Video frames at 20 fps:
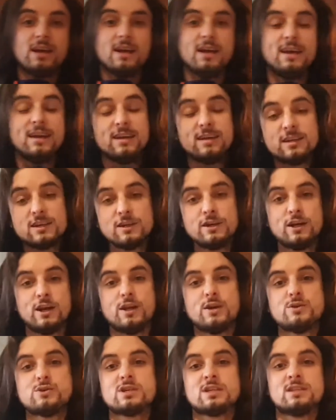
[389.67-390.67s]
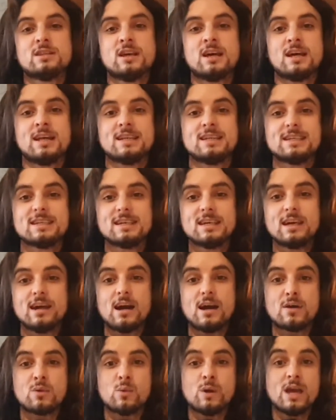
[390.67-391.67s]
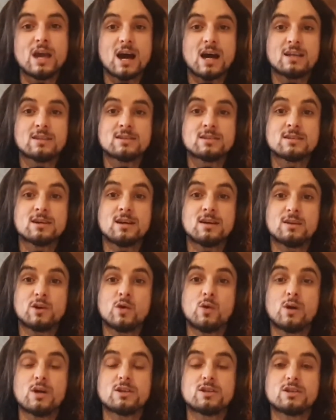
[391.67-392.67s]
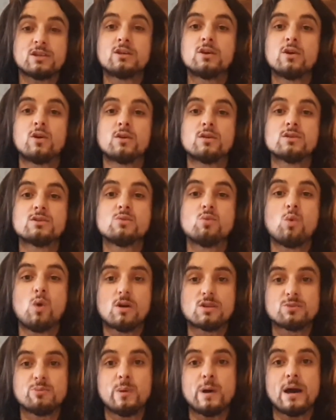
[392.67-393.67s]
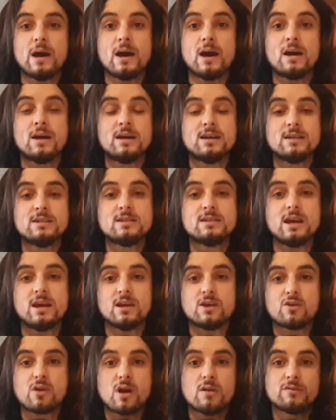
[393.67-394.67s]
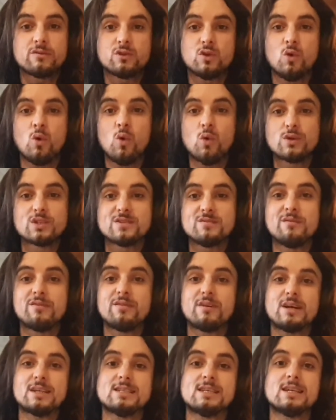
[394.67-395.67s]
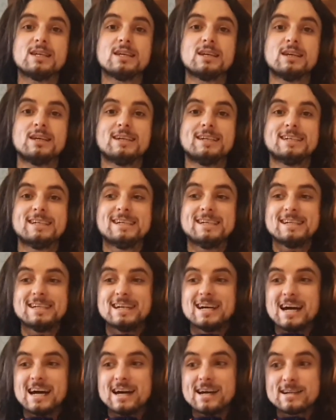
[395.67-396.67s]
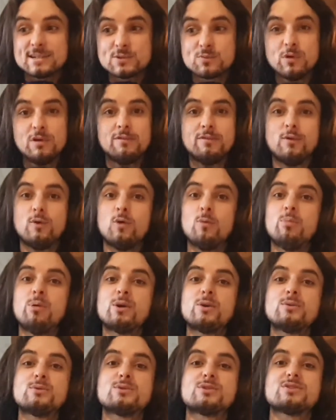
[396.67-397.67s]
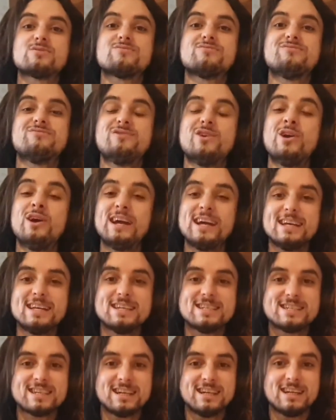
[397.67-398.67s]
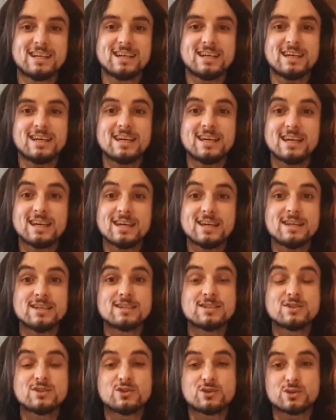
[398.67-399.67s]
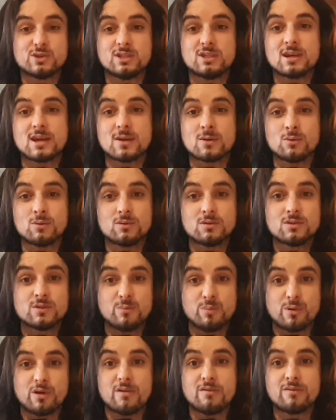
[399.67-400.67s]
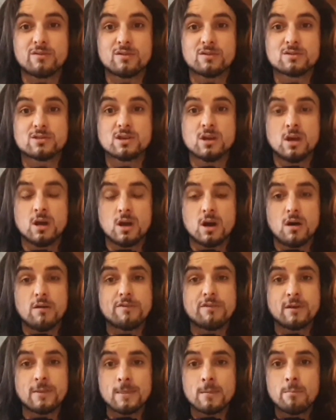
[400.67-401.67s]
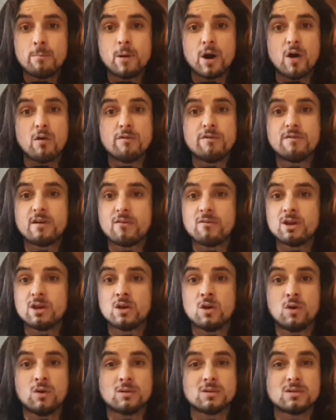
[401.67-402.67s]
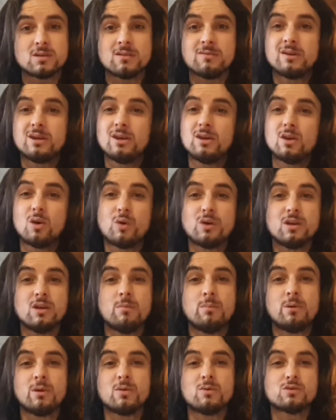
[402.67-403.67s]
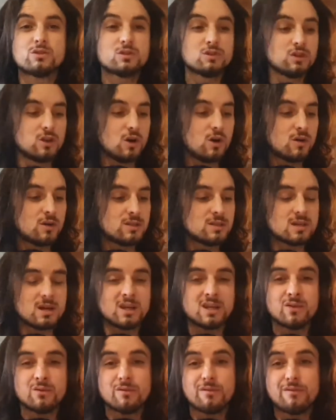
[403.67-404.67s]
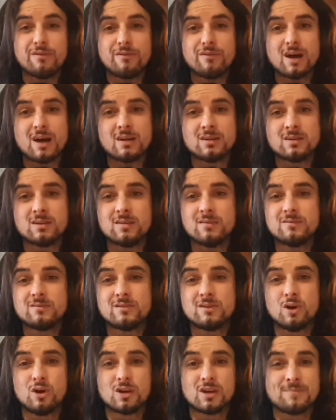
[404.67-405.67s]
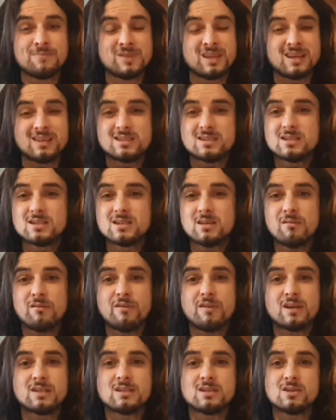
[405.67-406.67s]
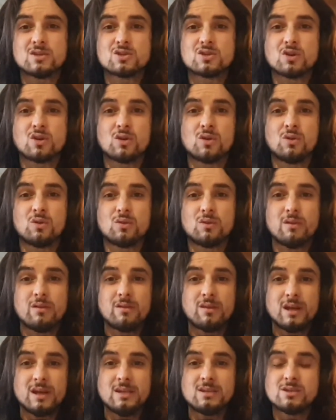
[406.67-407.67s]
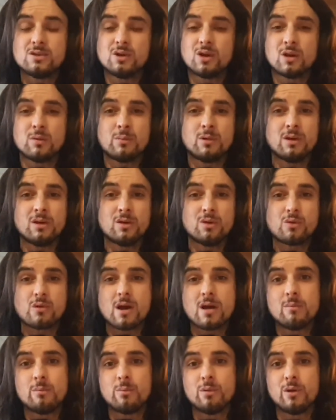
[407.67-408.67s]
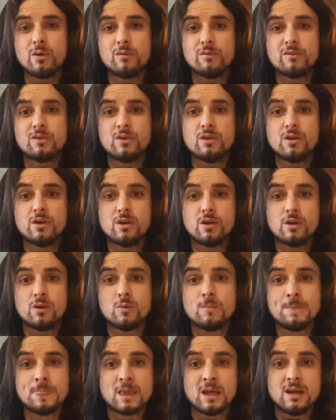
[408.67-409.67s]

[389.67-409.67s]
In conclusion then, can we answer the question, guys, what's better, Techcraft or synthetic? As with all boots, realistically, it is just down to preference. I think they're both very nice. If you like your boots light and you're a fan of like synthetic style, these are going to be a great boot for you.